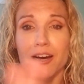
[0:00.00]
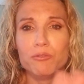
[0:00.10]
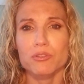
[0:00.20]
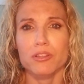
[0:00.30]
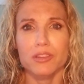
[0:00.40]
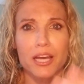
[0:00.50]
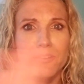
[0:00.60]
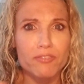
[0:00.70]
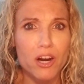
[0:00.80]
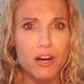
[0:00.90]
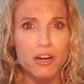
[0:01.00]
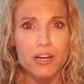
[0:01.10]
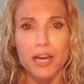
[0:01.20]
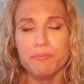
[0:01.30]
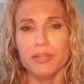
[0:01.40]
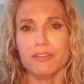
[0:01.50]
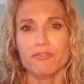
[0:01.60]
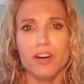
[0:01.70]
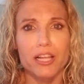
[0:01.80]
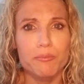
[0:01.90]
I was a lifeguard. I
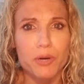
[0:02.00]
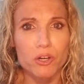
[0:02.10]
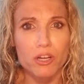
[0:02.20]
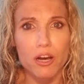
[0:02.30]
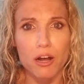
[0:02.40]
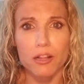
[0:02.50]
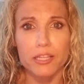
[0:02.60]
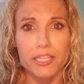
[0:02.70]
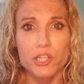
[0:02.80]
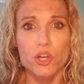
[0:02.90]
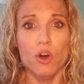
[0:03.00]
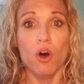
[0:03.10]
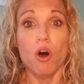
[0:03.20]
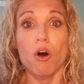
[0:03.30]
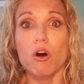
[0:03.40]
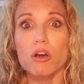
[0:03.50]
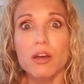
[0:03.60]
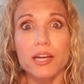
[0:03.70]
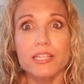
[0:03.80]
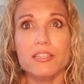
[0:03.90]
played volleyball in college, all
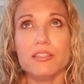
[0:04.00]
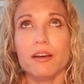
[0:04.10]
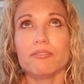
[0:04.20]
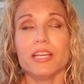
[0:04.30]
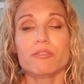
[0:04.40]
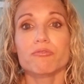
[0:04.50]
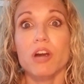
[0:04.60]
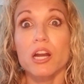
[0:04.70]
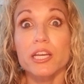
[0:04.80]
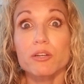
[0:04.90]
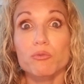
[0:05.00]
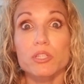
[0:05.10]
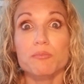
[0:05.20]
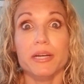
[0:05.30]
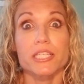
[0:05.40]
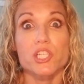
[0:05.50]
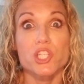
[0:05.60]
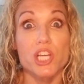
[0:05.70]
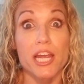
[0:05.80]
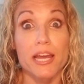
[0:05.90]
kinds of stuff. Like, running was my
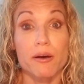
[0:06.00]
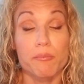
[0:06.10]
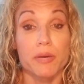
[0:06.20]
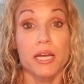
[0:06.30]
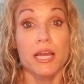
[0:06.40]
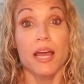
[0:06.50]
jam.